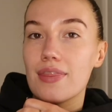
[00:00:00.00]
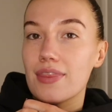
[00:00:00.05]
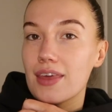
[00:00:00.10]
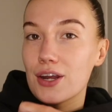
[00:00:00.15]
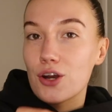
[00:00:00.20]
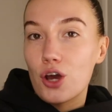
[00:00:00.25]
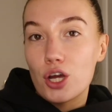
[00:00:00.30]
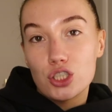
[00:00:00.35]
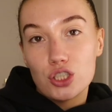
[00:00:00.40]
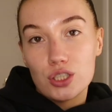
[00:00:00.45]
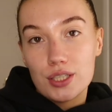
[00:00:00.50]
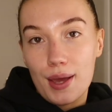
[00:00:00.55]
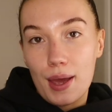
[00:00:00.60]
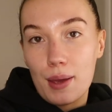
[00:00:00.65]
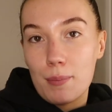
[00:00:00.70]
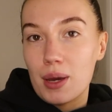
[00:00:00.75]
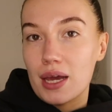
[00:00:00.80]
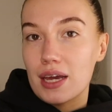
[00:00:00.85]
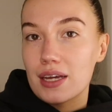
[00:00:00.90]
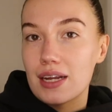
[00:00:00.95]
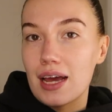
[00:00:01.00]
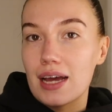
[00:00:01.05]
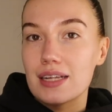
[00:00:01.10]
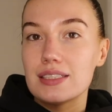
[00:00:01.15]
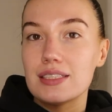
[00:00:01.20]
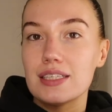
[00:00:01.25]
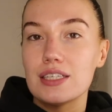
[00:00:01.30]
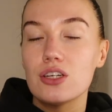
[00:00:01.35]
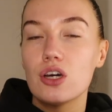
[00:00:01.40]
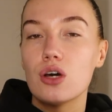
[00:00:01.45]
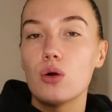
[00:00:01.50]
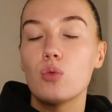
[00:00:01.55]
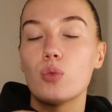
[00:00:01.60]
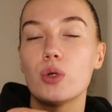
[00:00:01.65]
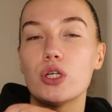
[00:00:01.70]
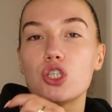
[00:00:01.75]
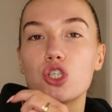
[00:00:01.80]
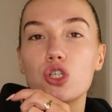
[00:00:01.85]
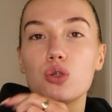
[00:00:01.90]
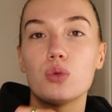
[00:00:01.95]
And then I just came back and had dinner,
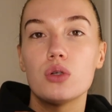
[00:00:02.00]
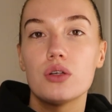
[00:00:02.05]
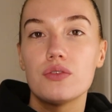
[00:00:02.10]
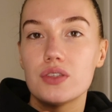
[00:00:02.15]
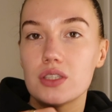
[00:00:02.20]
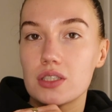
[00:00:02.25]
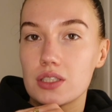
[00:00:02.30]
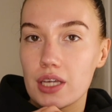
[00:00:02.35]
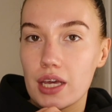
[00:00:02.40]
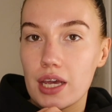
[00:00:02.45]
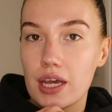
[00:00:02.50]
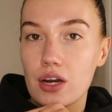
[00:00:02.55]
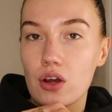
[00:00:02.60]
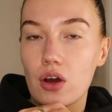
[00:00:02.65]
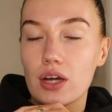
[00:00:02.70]
which you would have seen.